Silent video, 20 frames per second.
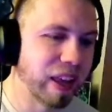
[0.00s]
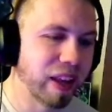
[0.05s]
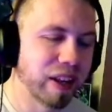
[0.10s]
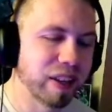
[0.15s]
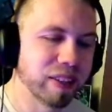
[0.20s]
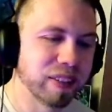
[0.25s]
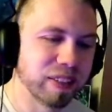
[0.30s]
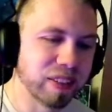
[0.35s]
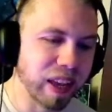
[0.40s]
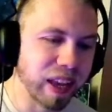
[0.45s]
an
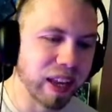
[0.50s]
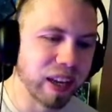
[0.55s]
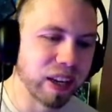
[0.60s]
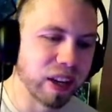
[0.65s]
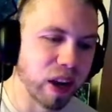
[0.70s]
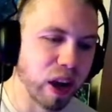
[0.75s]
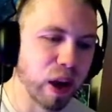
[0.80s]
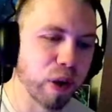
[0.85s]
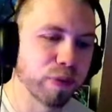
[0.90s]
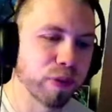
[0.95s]
insane
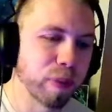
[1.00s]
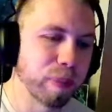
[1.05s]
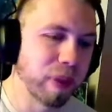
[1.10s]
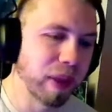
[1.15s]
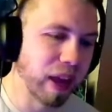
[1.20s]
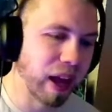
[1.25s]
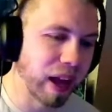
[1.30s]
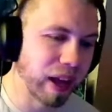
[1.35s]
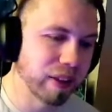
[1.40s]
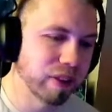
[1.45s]
cut from the
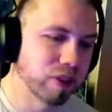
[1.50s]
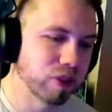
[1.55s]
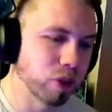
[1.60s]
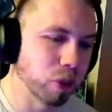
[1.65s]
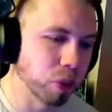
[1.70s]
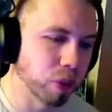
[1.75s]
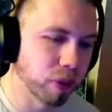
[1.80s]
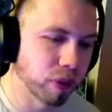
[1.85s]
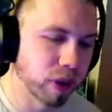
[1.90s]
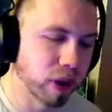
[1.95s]

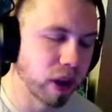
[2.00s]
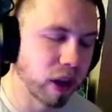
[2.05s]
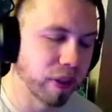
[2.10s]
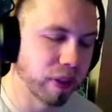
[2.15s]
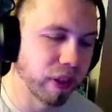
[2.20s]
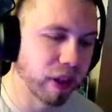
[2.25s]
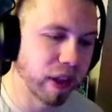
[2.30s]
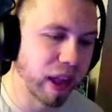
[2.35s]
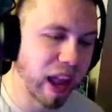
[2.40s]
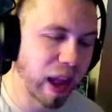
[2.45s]
iStore, uh,
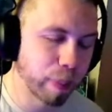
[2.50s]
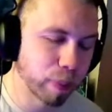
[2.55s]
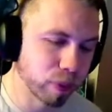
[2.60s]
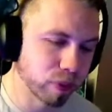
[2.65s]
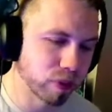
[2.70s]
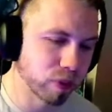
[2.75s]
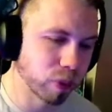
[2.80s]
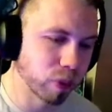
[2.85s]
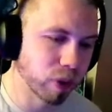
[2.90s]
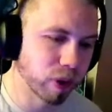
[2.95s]
the Apple
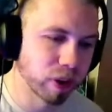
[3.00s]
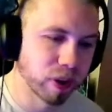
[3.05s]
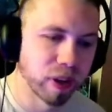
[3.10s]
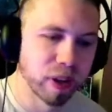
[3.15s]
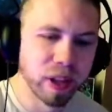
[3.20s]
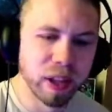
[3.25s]
Store,